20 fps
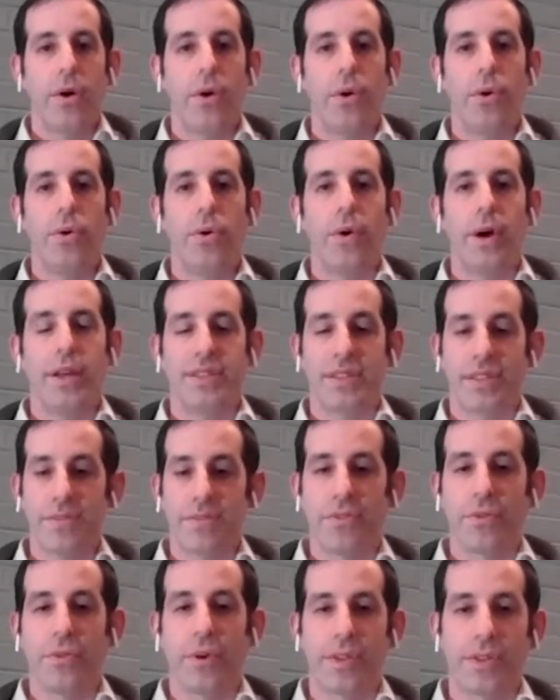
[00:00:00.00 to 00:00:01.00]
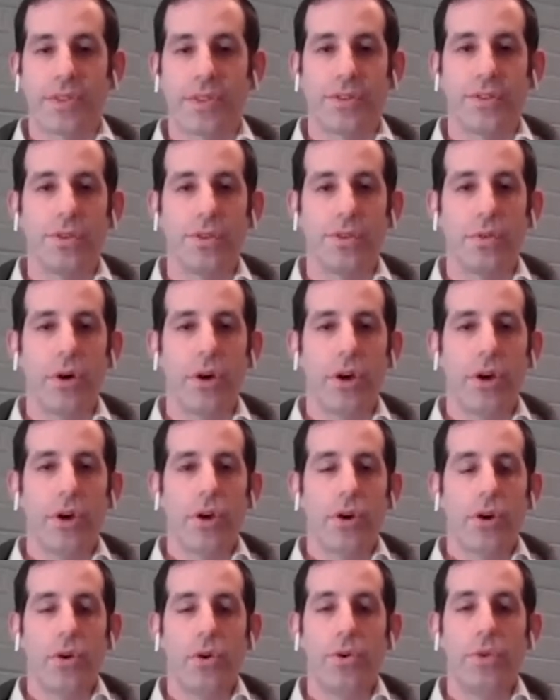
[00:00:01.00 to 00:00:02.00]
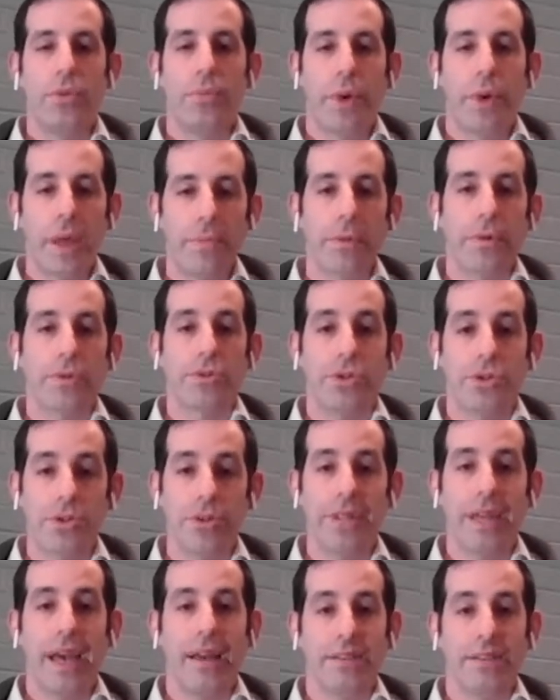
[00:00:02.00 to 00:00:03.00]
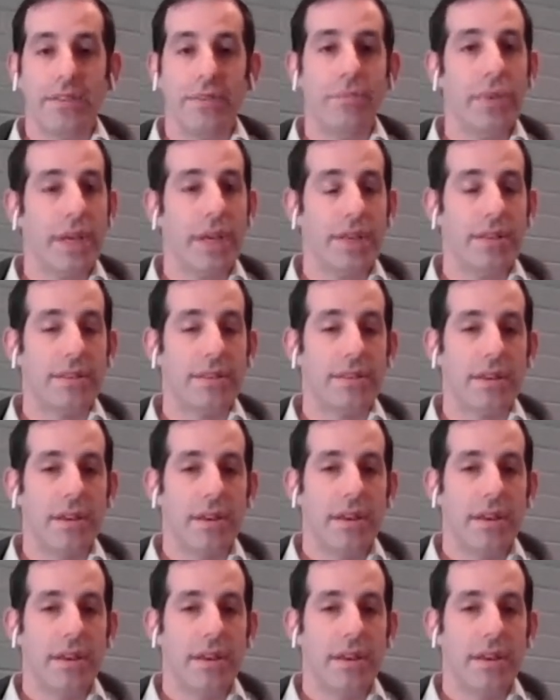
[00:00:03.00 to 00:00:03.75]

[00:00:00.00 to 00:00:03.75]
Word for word: who has influenced you, who people should get to meet,